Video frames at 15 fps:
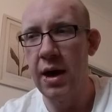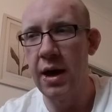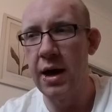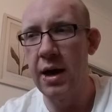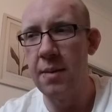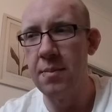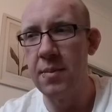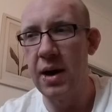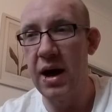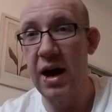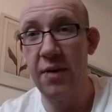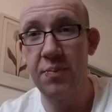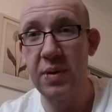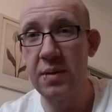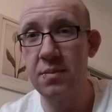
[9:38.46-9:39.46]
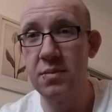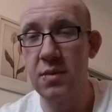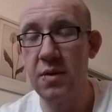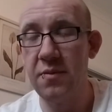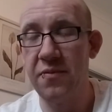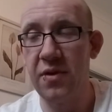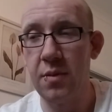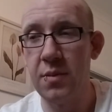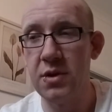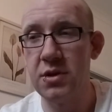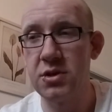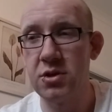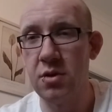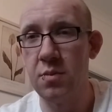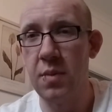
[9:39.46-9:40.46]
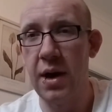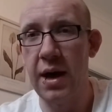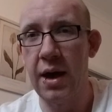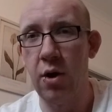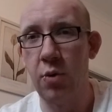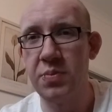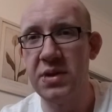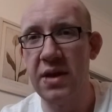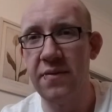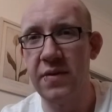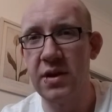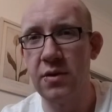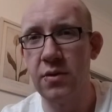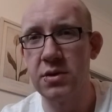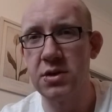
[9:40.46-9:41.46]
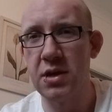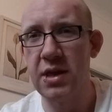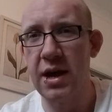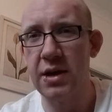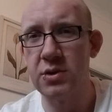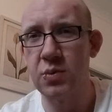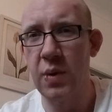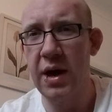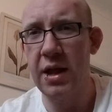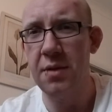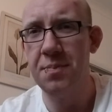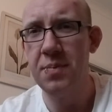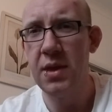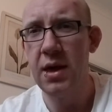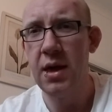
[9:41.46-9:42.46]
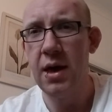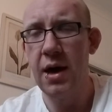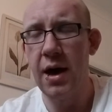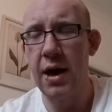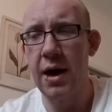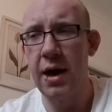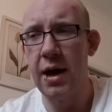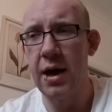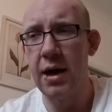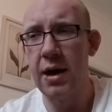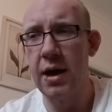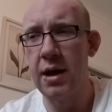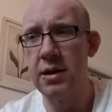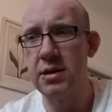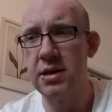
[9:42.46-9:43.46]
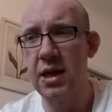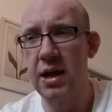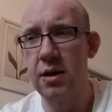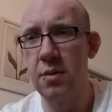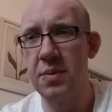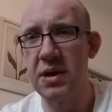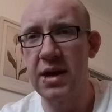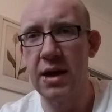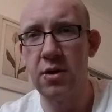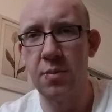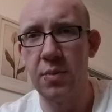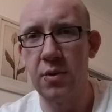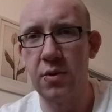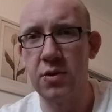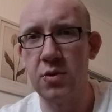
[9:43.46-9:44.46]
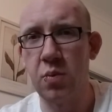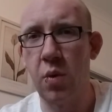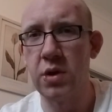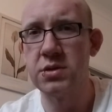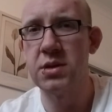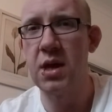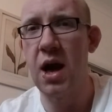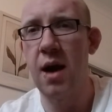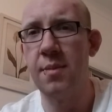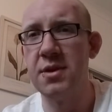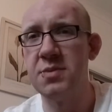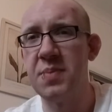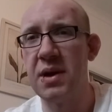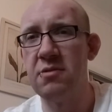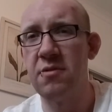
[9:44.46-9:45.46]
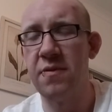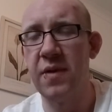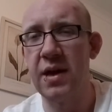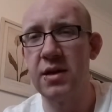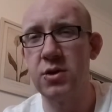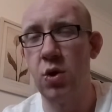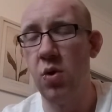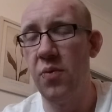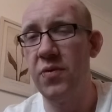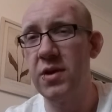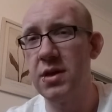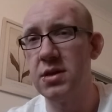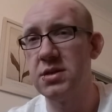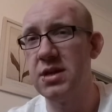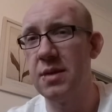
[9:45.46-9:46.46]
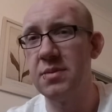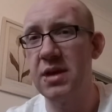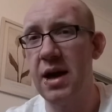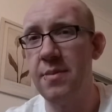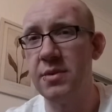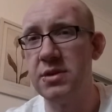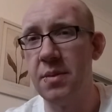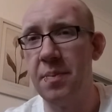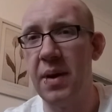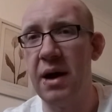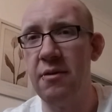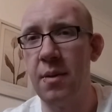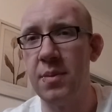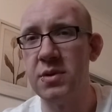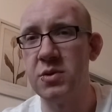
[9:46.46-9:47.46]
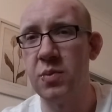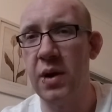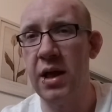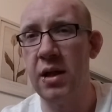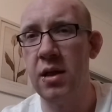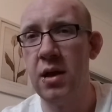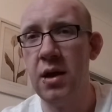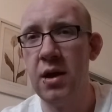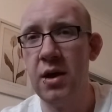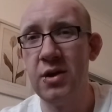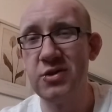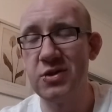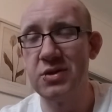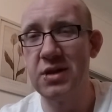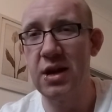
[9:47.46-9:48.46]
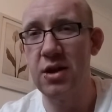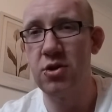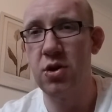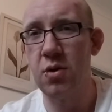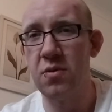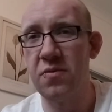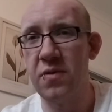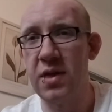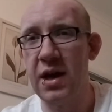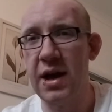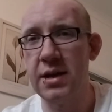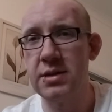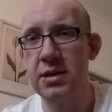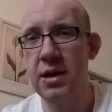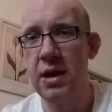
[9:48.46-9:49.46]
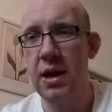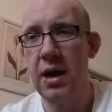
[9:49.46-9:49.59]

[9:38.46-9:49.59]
I have been filming some update videos on that as well. And that'll be getting uploaded once the army's been revealed, hopefully at the same time as the batrep as well, so stay tuned for that.